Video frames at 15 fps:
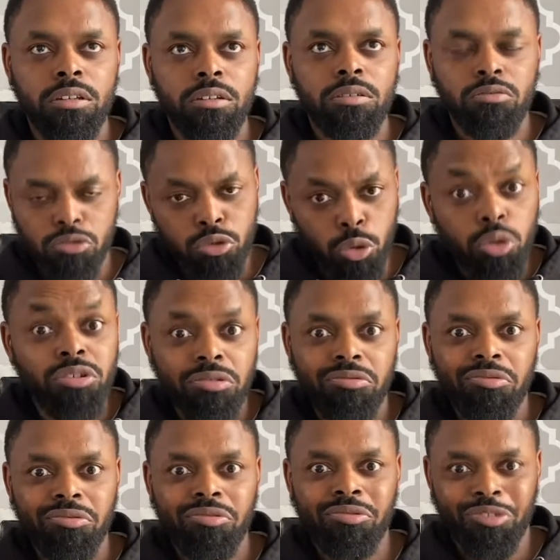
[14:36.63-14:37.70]
It's good.
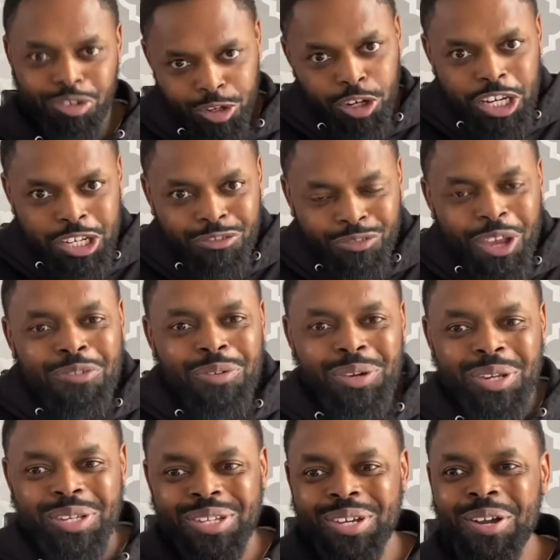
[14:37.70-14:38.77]
It's
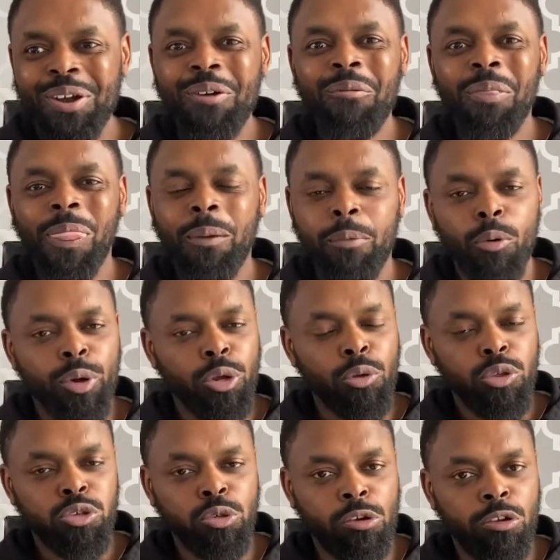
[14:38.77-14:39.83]
faithfulness. But we know the
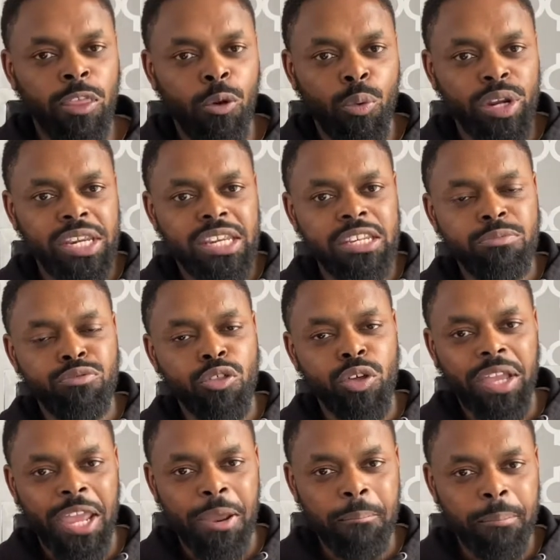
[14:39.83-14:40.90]
story that when his brother
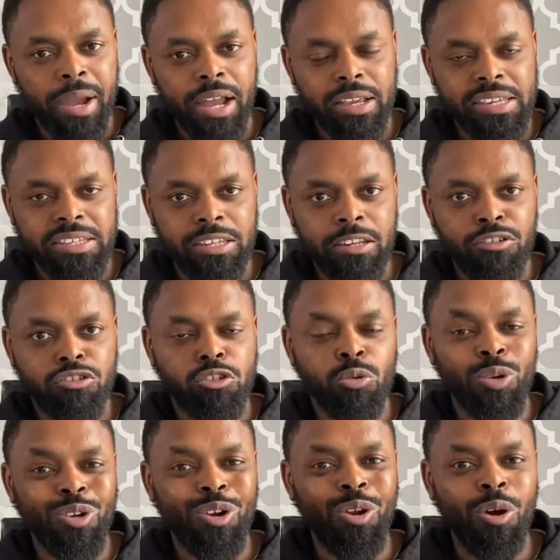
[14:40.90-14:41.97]
came back, instead of
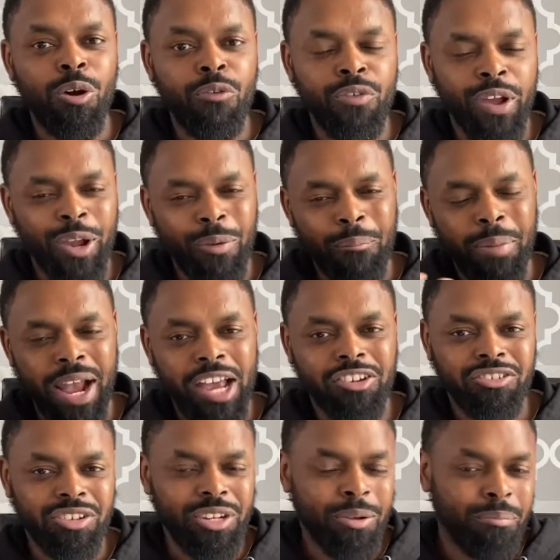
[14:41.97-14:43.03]
showing love and
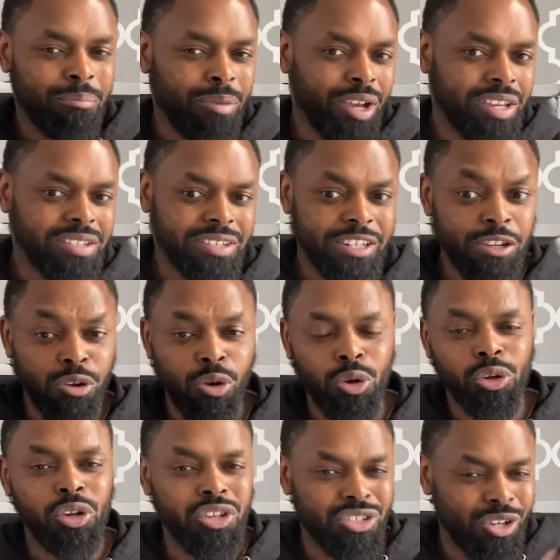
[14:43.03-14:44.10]
compassion and mercy and
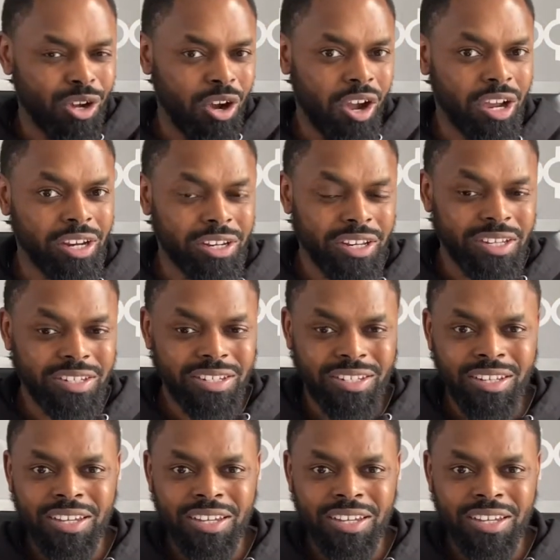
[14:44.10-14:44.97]
goodness and kindness,